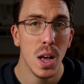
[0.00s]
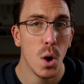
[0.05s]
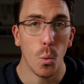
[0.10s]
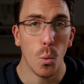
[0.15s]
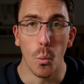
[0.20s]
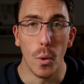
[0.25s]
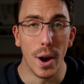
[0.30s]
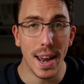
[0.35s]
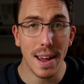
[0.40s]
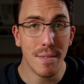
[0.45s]

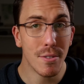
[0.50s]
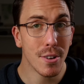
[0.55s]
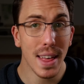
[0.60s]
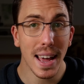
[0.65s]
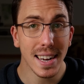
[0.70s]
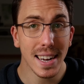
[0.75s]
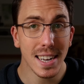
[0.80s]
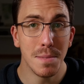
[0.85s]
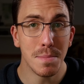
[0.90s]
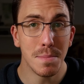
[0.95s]
whenever
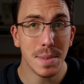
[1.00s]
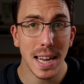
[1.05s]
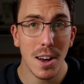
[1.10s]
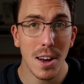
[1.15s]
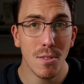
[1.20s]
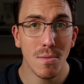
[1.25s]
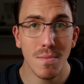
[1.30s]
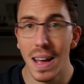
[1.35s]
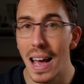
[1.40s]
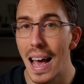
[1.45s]
that comes
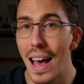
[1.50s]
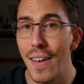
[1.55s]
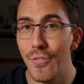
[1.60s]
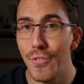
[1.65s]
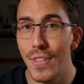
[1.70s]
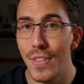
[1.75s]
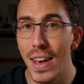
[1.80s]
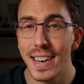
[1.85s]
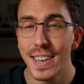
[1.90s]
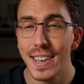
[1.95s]
out,
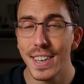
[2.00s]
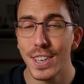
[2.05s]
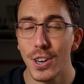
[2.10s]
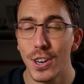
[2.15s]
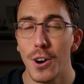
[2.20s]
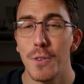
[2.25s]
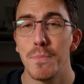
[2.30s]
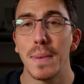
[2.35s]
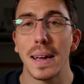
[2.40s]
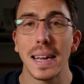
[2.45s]
and then
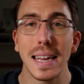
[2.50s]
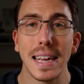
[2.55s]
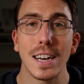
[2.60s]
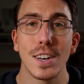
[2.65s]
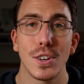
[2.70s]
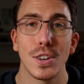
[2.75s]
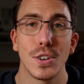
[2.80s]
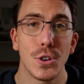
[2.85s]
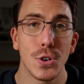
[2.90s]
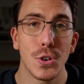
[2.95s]
start making
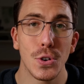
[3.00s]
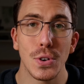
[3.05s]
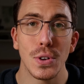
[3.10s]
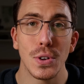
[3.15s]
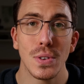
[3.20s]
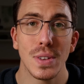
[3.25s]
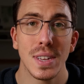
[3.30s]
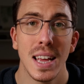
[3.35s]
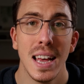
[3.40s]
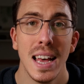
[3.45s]

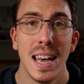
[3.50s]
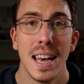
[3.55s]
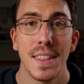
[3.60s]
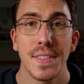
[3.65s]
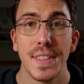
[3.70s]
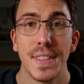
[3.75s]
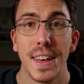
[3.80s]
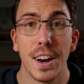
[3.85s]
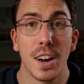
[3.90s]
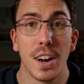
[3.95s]
tutorials
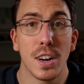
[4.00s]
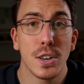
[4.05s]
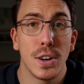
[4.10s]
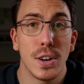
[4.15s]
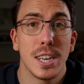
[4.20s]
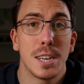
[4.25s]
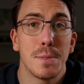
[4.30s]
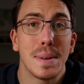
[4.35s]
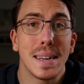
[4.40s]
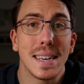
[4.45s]
that are
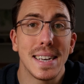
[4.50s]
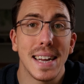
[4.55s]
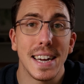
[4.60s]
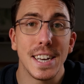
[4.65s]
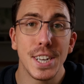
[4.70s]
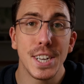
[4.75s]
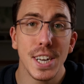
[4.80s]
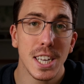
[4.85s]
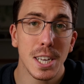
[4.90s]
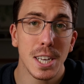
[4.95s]
going to be
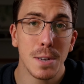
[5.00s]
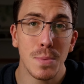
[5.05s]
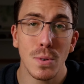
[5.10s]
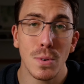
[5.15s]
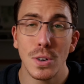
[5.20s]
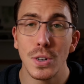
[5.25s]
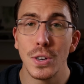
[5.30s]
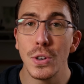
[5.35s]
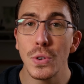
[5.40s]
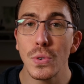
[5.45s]
digestible
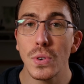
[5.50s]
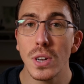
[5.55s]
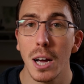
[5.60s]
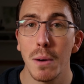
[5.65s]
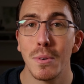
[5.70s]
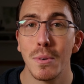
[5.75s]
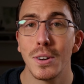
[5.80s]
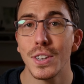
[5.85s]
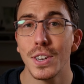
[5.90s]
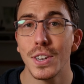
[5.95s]
to
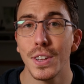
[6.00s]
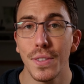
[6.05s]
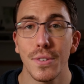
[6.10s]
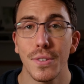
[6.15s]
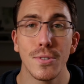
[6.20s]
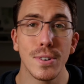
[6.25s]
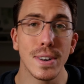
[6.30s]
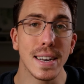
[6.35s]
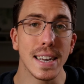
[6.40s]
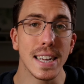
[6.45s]
newcomers to the
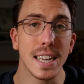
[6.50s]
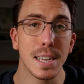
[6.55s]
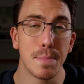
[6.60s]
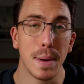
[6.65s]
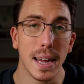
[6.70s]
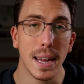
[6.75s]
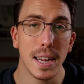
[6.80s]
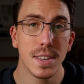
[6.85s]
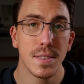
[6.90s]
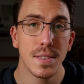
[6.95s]
three D
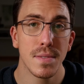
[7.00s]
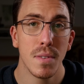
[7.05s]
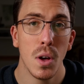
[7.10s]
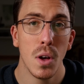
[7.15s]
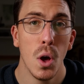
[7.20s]
space?